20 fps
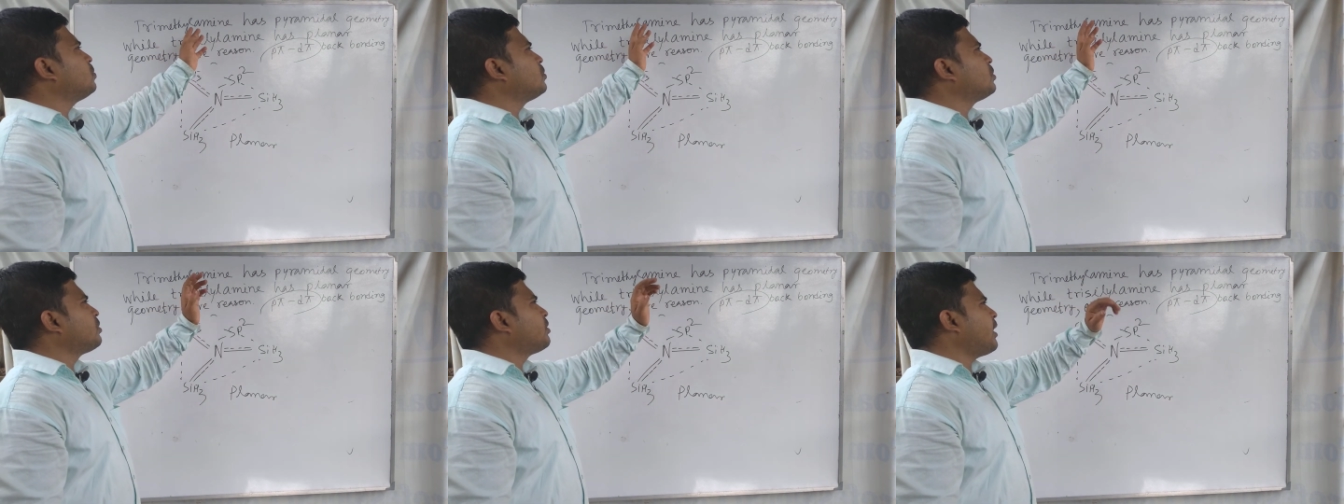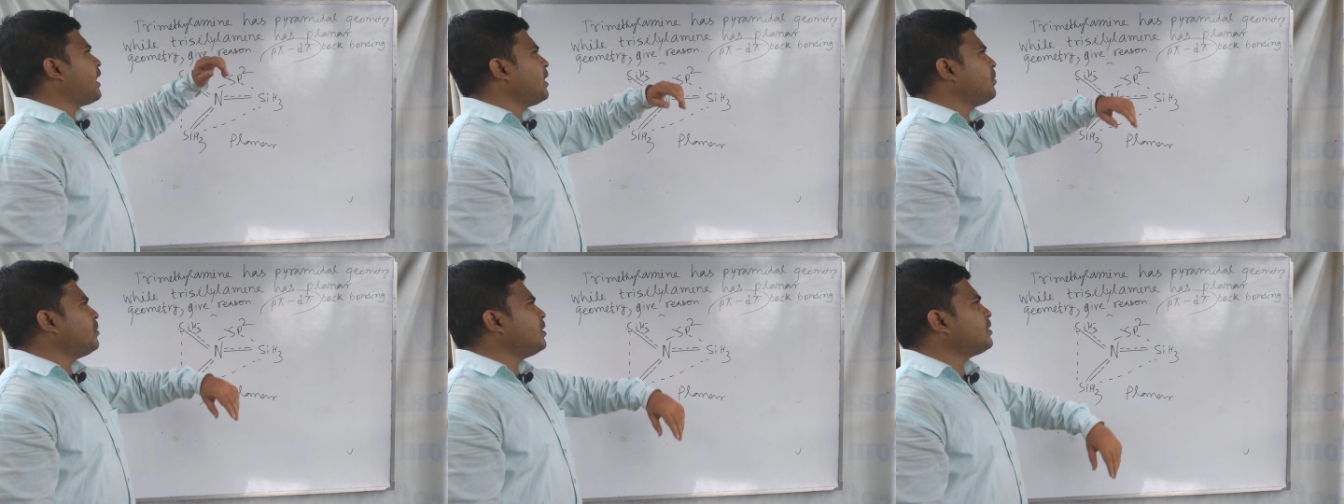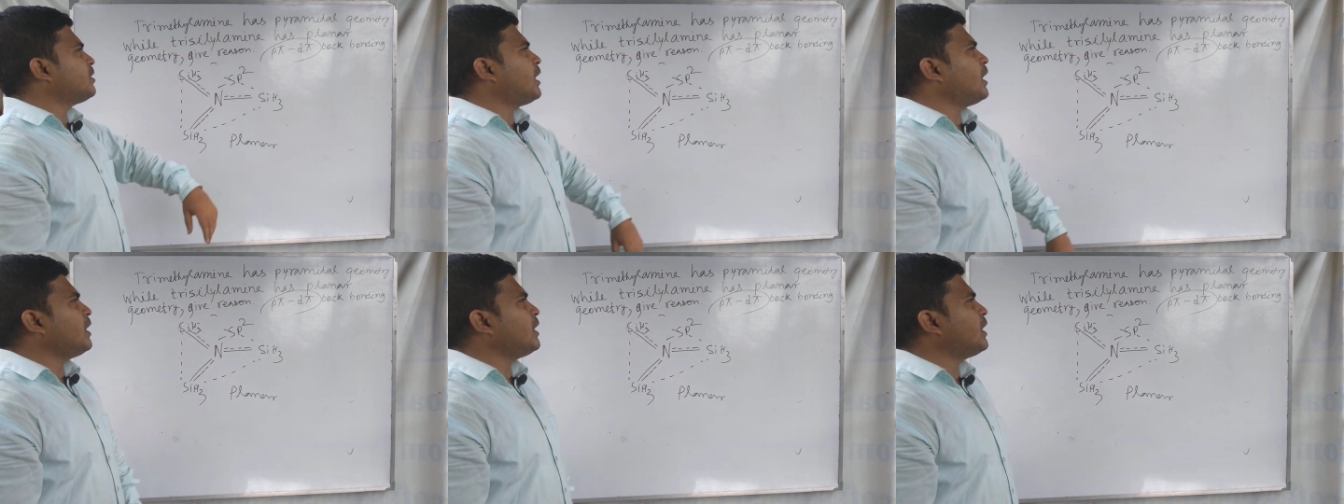
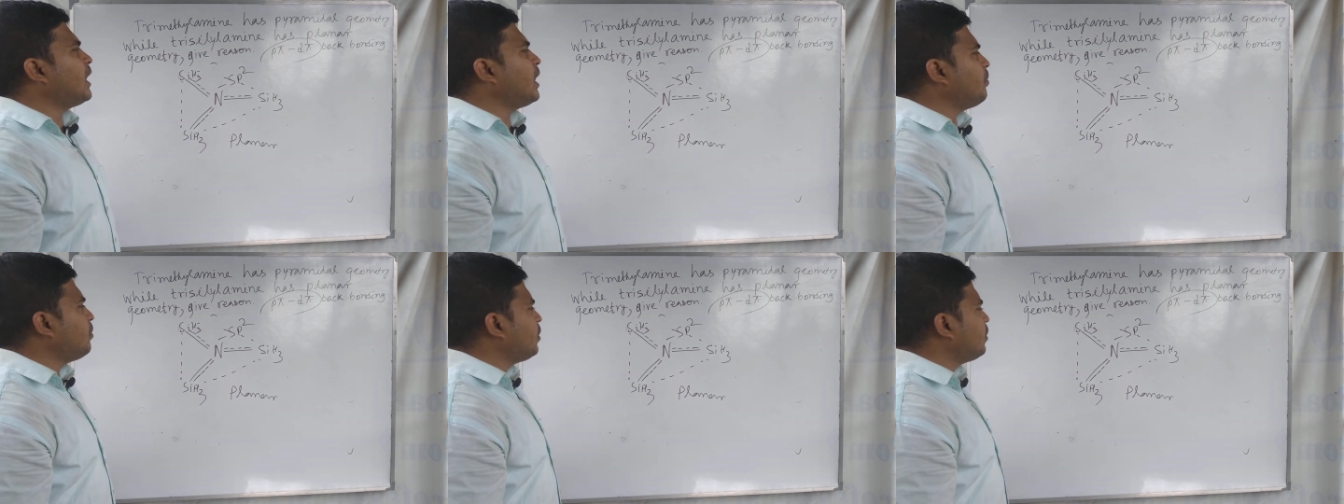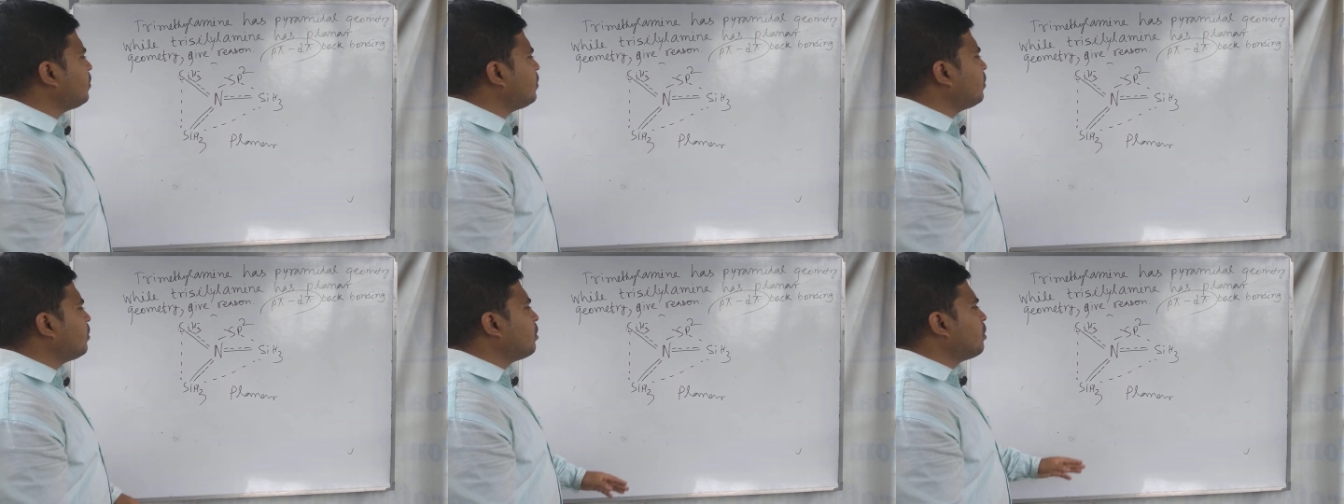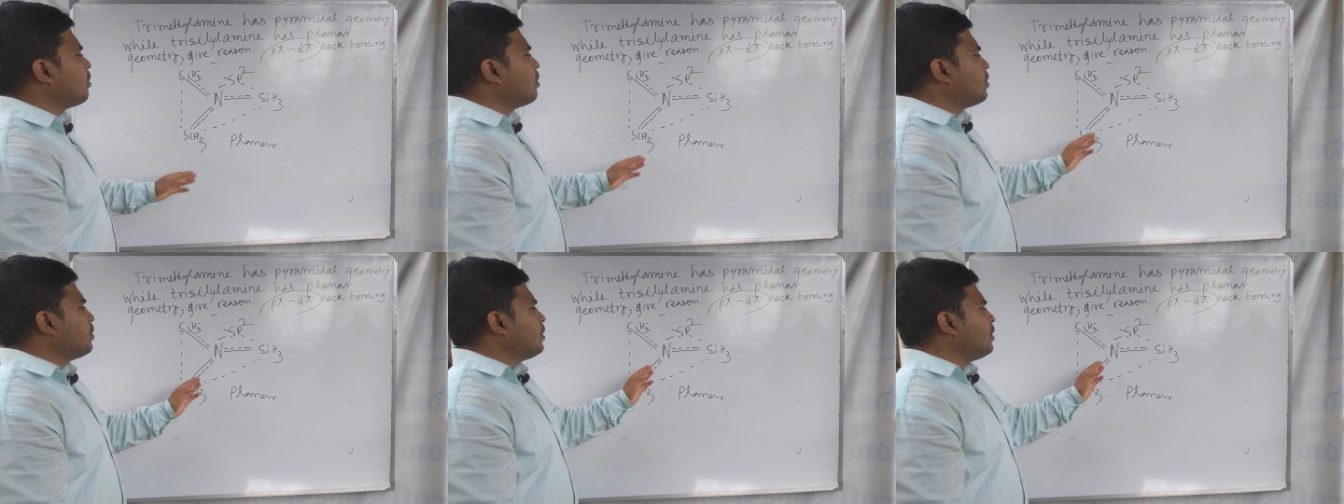trimethylamine
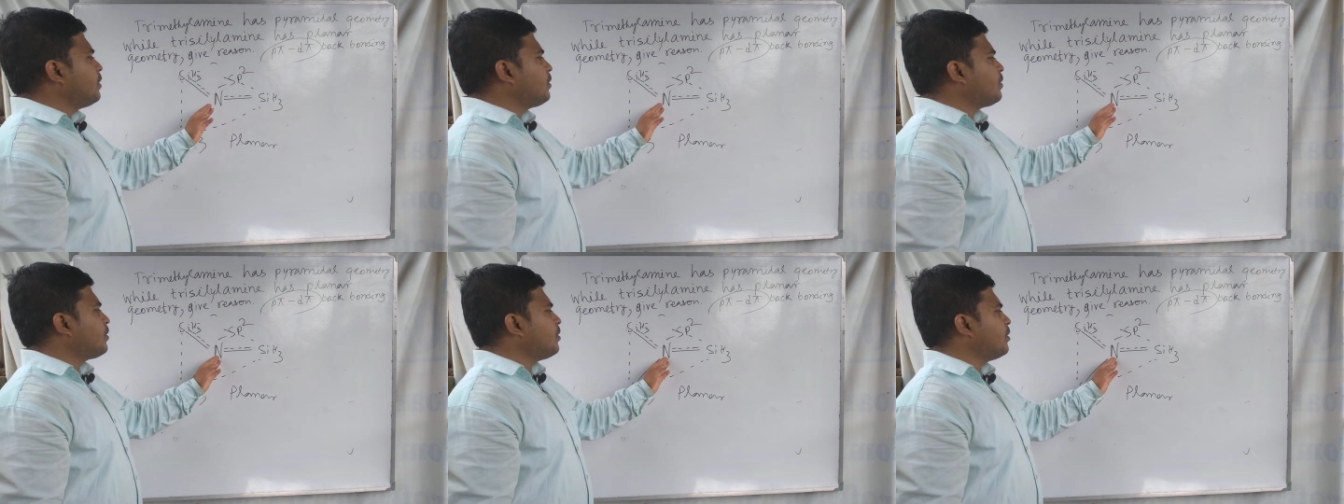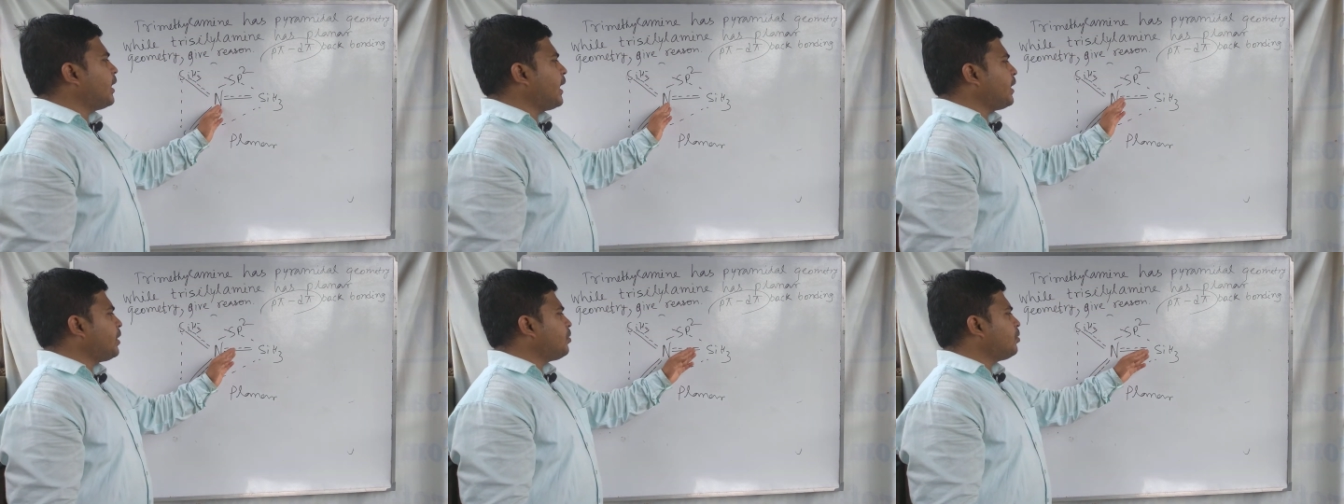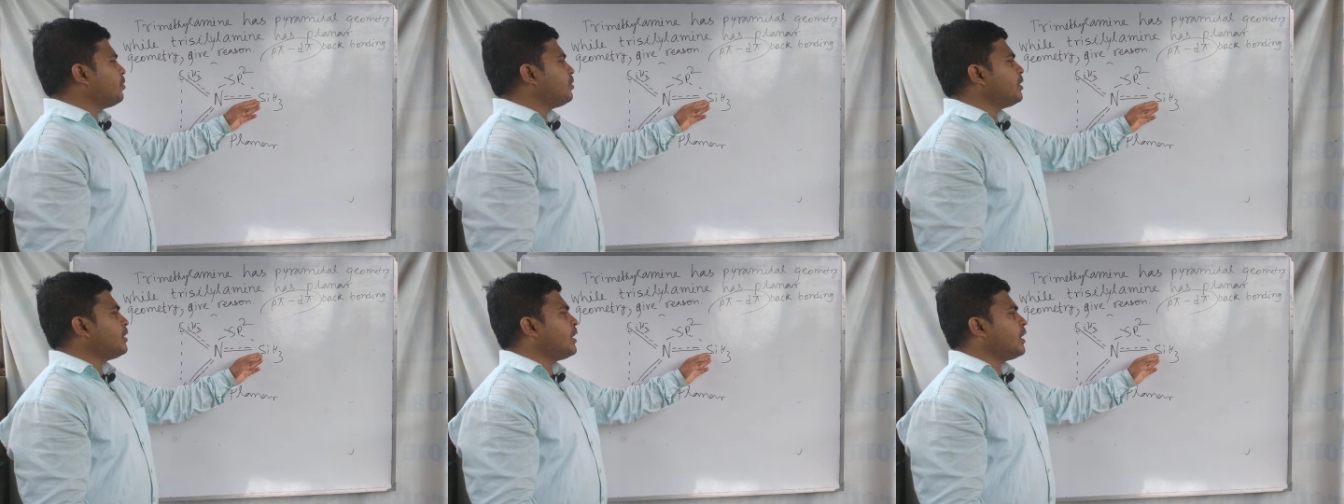this nitrogen